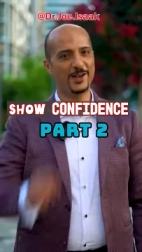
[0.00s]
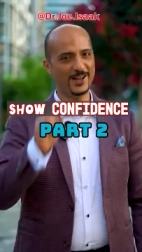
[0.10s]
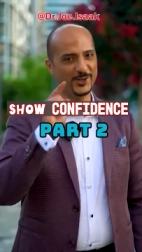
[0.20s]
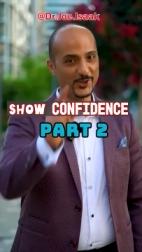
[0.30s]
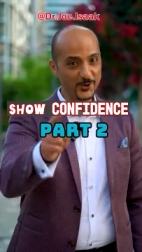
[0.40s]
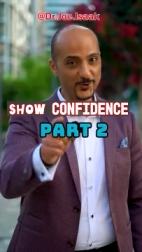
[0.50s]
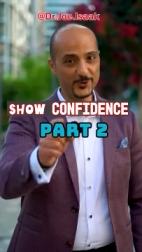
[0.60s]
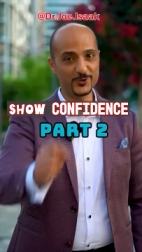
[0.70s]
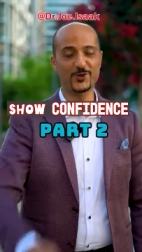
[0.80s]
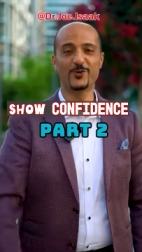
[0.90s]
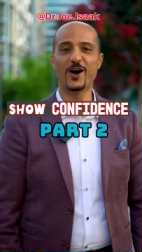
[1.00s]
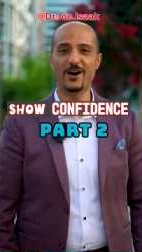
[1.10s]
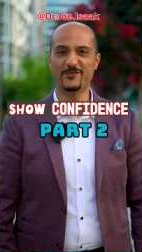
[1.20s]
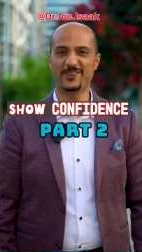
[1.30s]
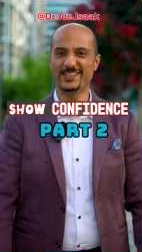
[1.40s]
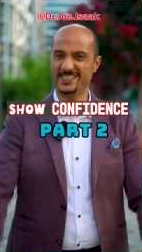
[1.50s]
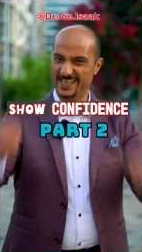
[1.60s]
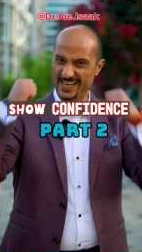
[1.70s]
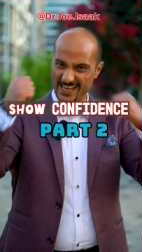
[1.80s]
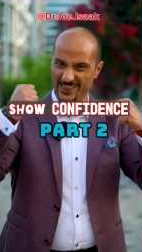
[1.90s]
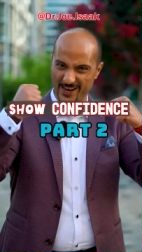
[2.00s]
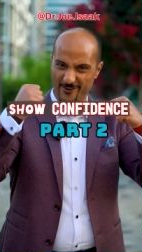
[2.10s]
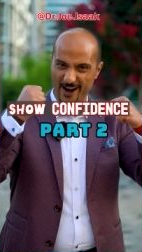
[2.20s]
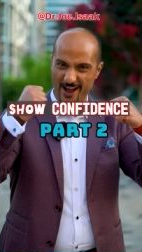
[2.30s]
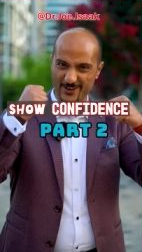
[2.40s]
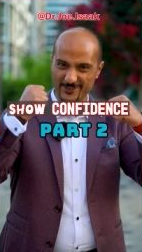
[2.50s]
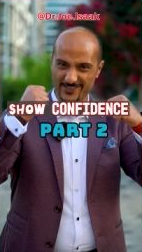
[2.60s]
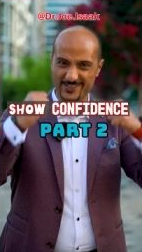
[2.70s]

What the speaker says: can you show confidence in the crowd?